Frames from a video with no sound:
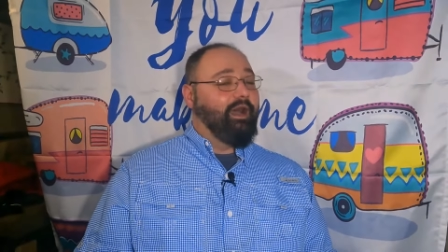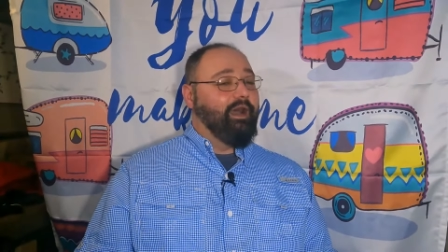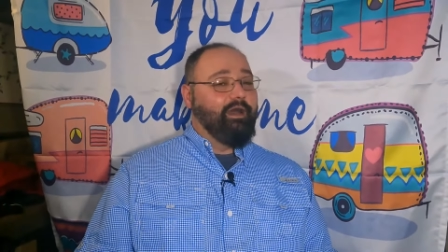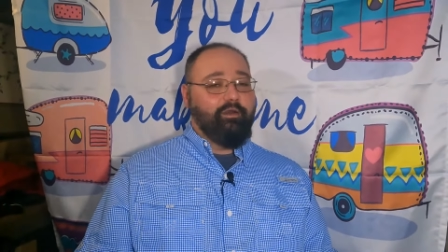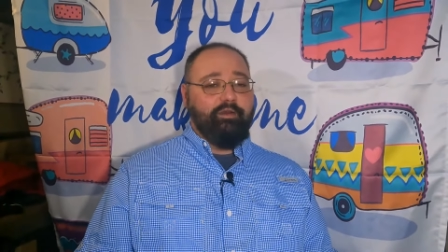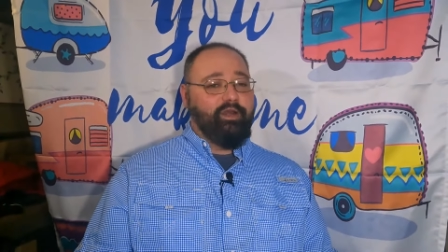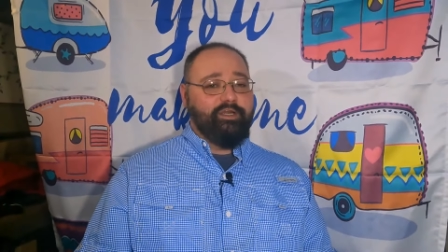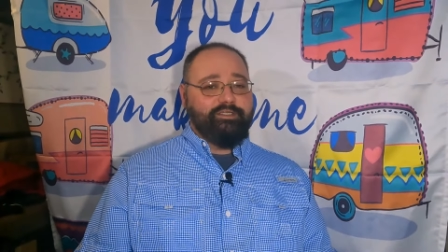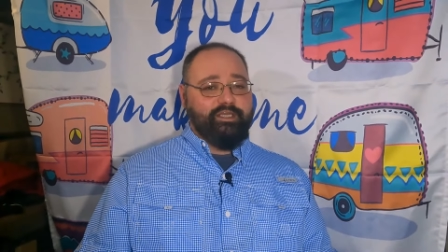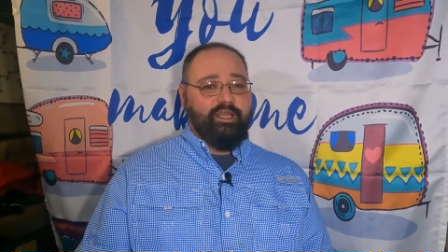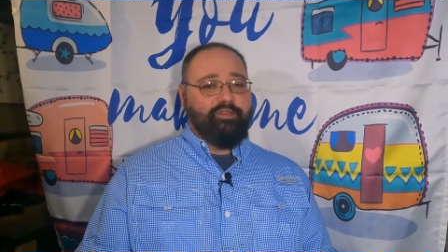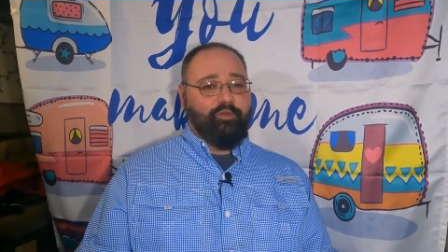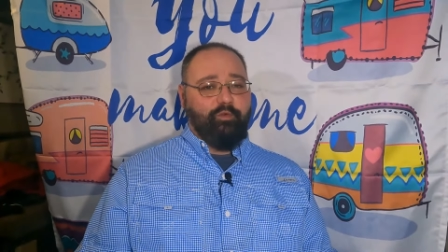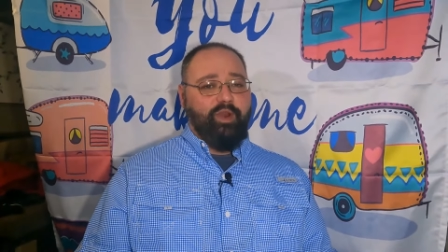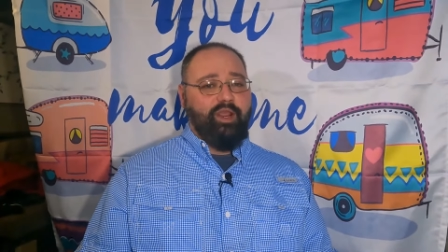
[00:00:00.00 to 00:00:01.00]
I don't
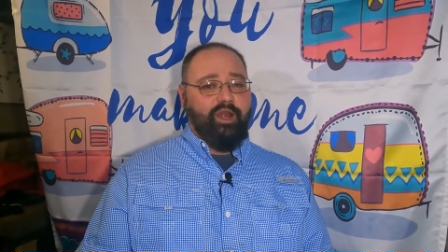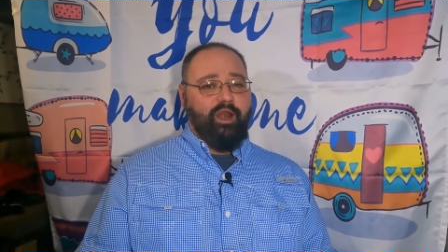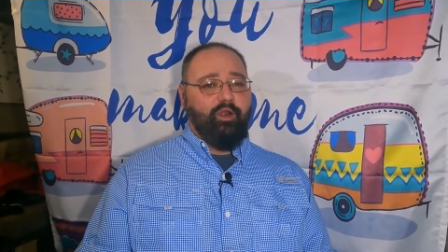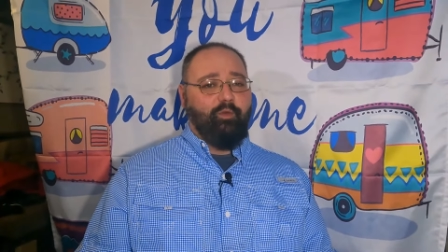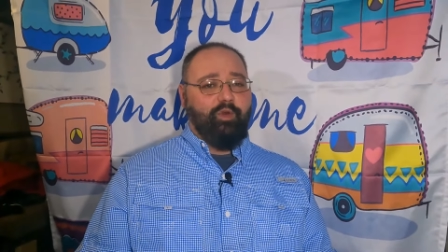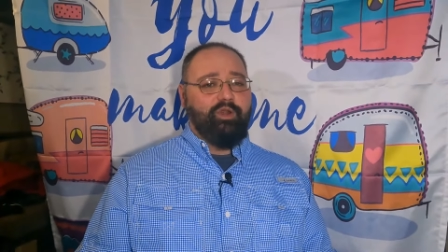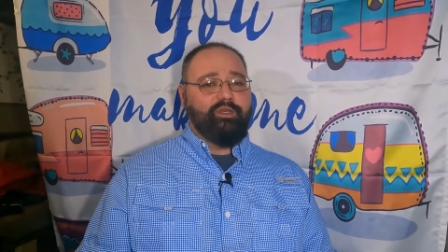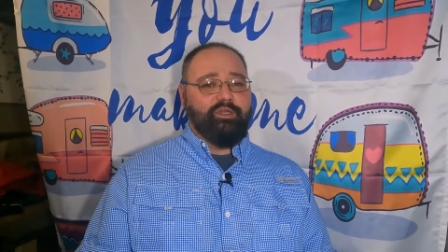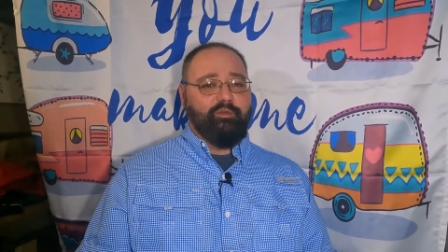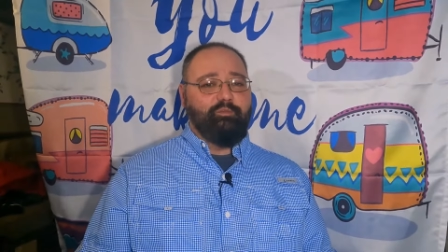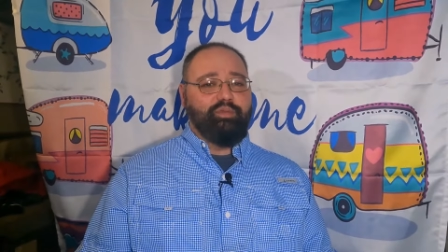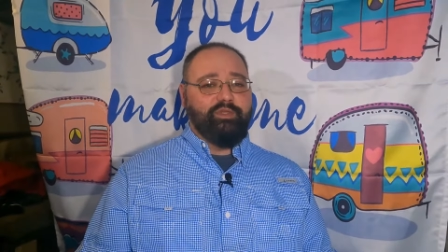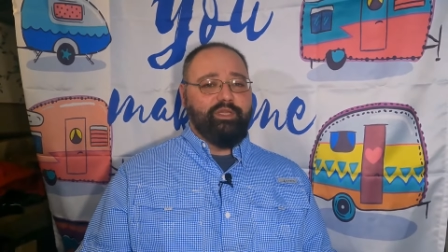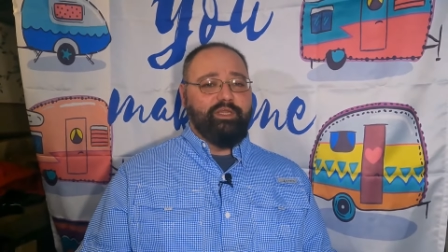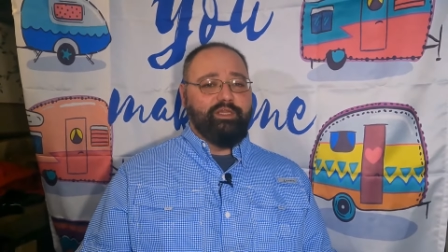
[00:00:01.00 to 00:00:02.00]
understand the radar one
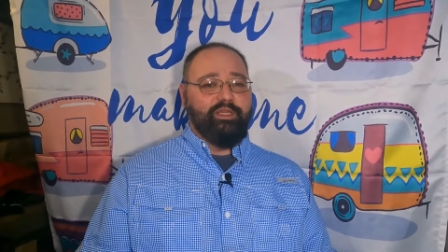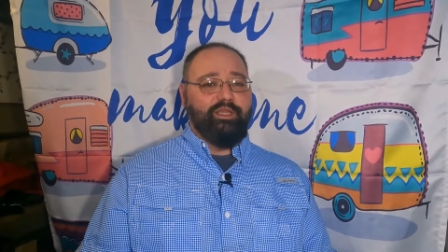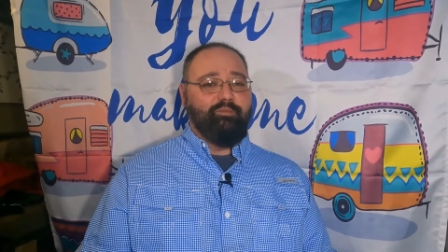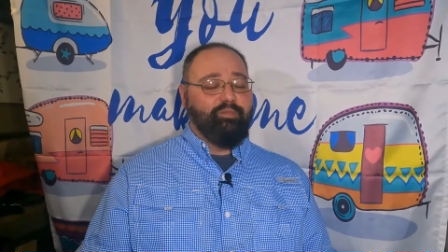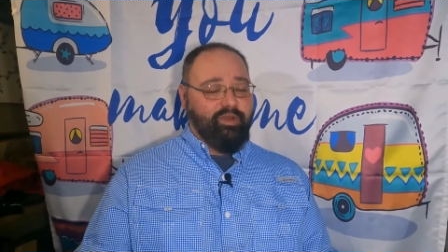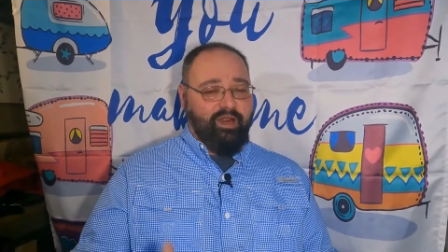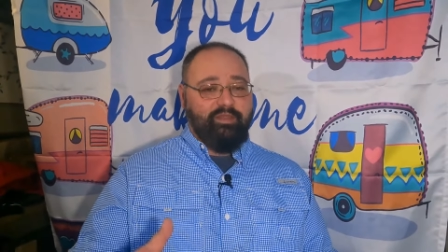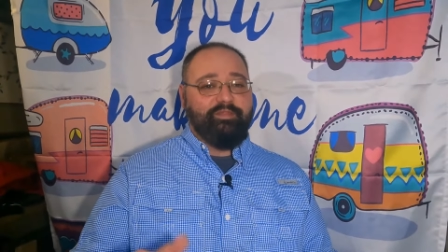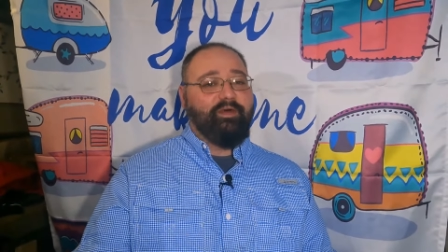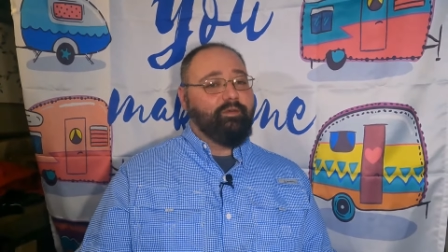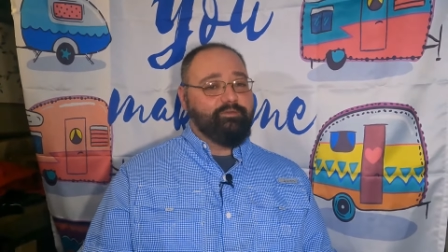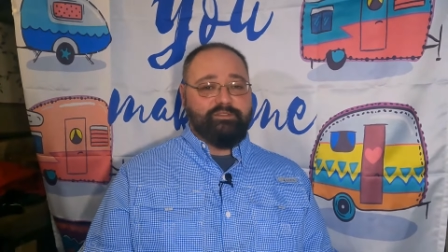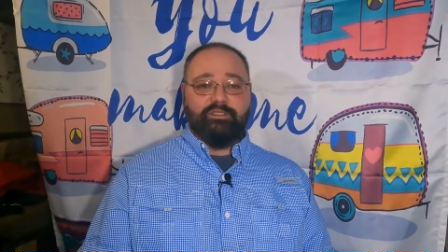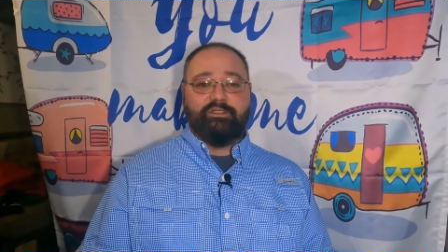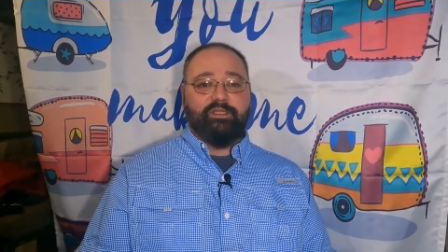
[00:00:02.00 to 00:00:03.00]
completely, but I thought
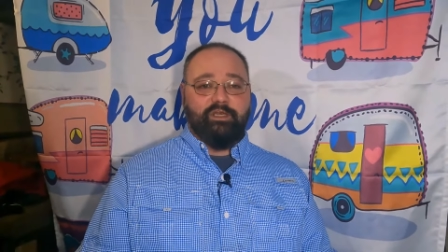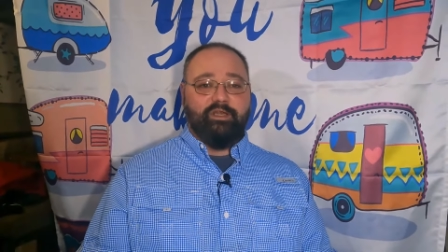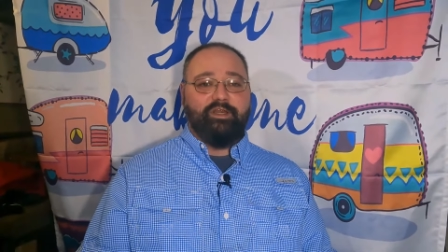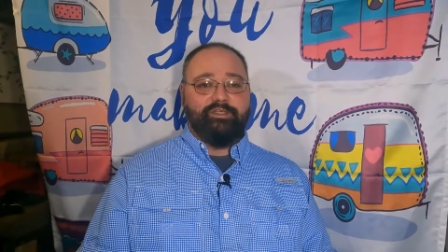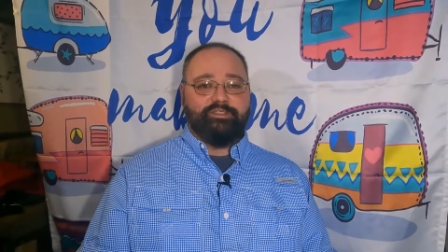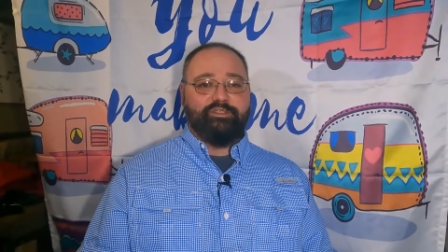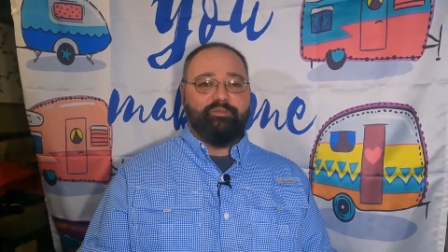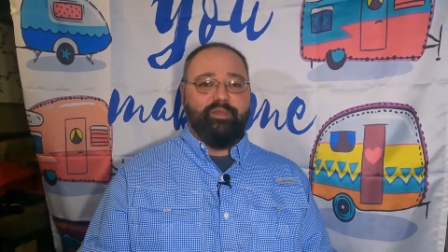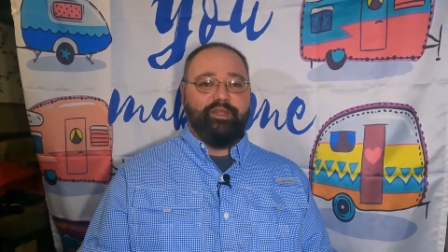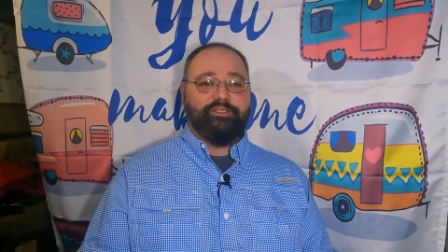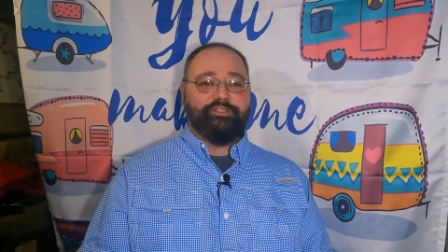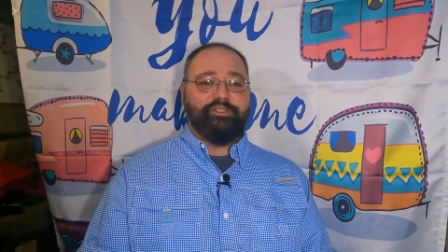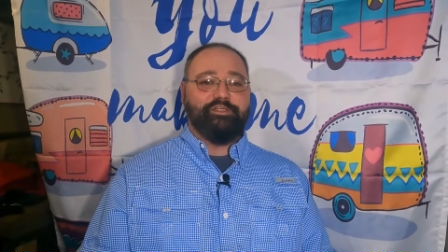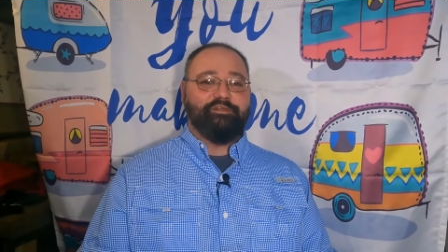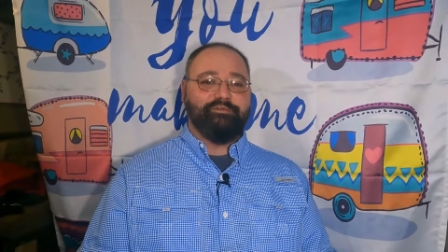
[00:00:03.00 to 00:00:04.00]
it was hilarious to
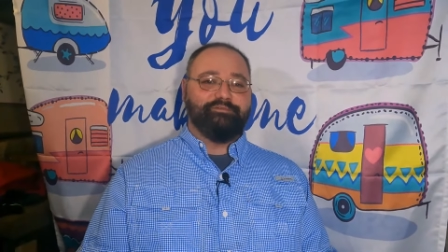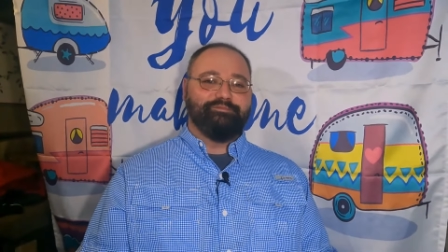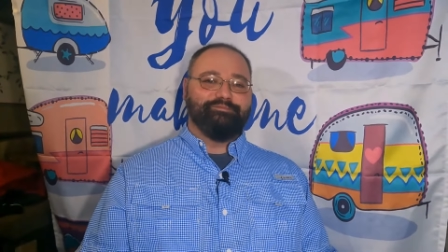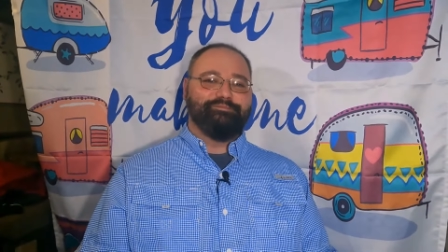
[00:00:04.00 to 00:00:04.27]
mention.